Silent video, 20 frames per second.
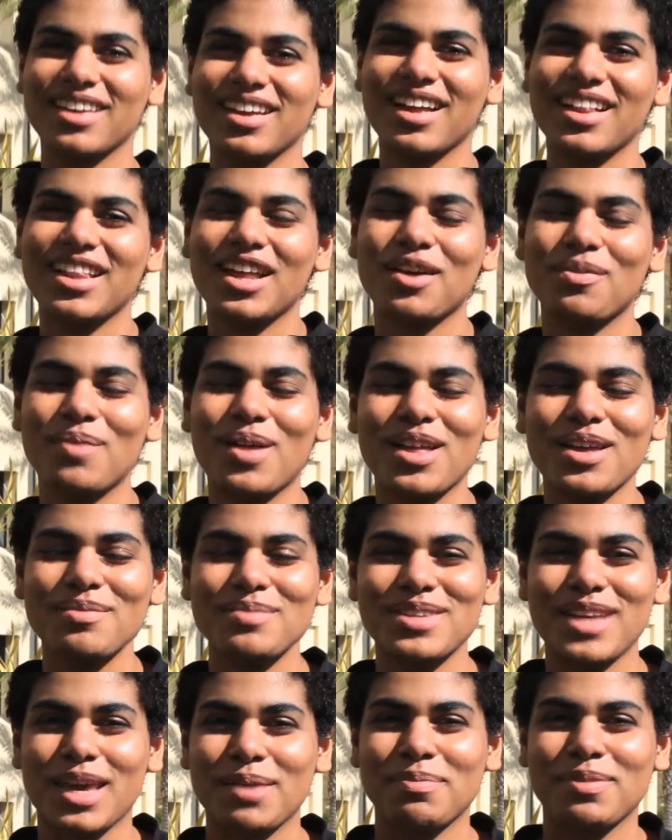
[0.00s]
Hello and
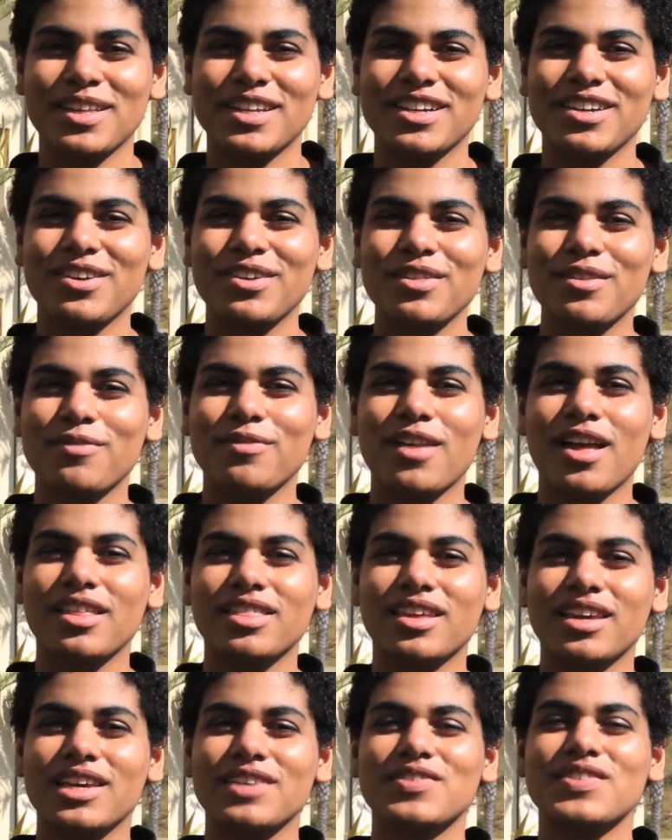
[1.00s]
welcome to Apolitical, the
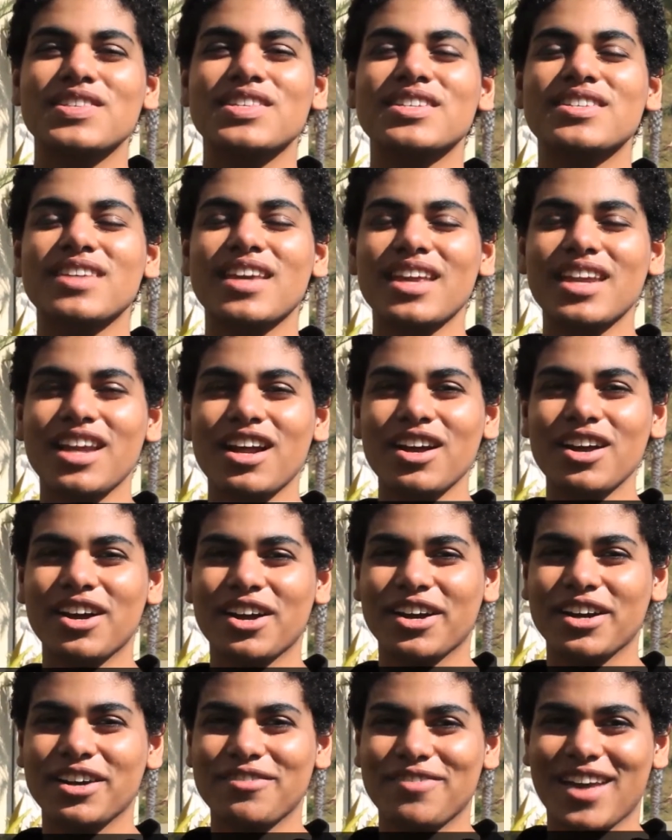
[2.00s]
vlog that gives you the skinny on
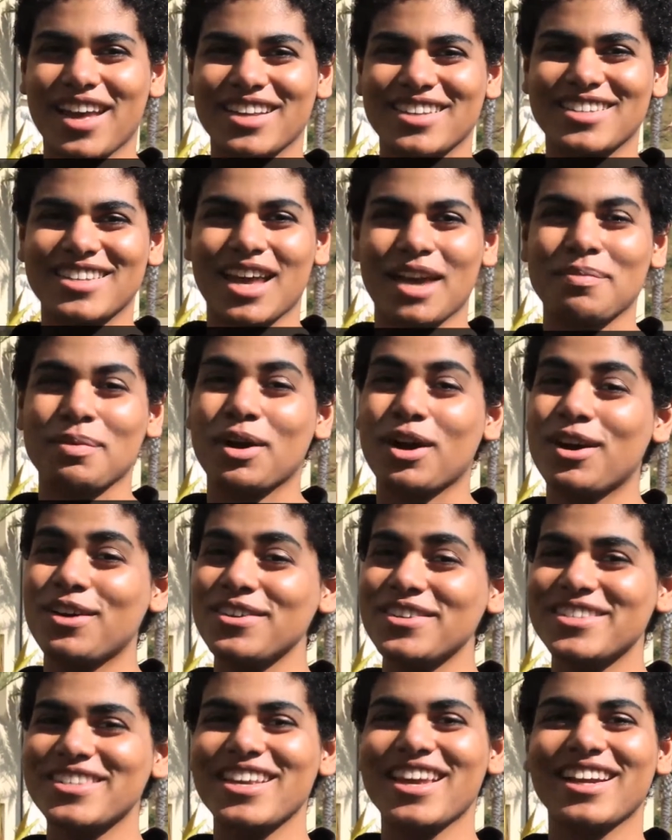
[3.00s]
current events. I'm your
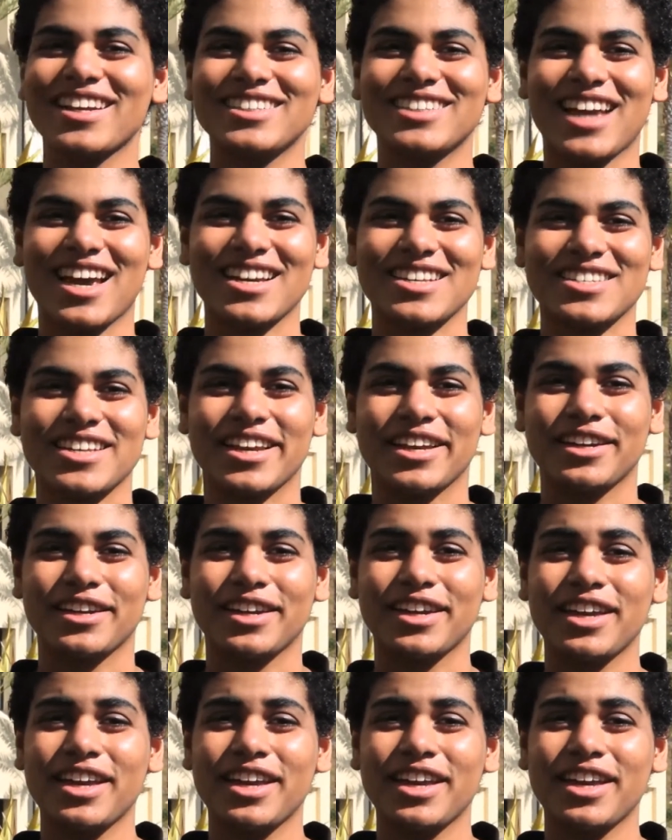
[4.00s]
host, Sienna Jackson.